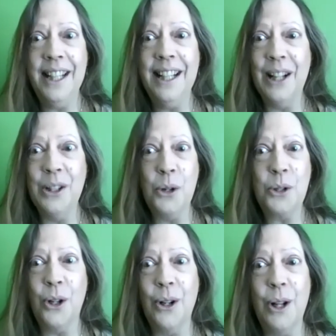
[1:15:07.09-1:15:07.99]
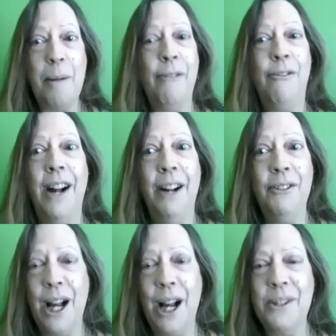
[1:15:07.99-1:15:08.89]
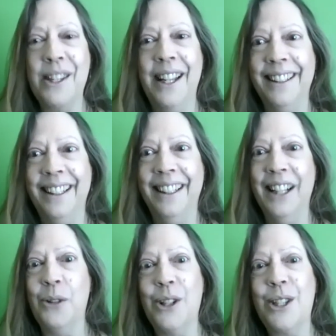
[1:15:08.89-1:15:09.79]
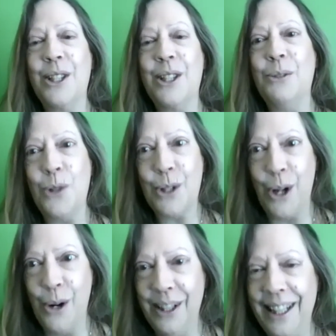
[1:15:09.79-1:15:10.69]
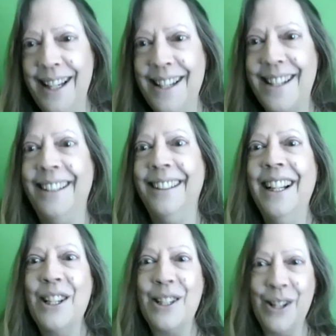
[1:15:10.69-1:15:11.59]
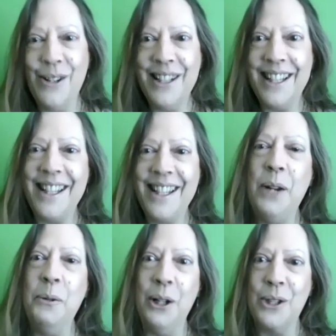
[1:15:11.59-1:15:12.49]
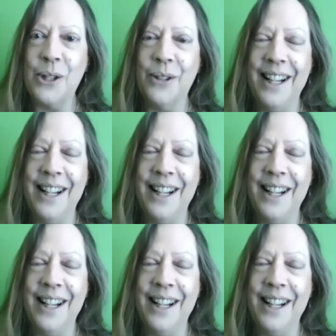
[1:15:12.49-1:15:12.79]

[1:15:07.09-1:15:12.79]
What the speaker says: that little turtle about 5 times lately. In other words, slow and easy, slow and steady wins the race.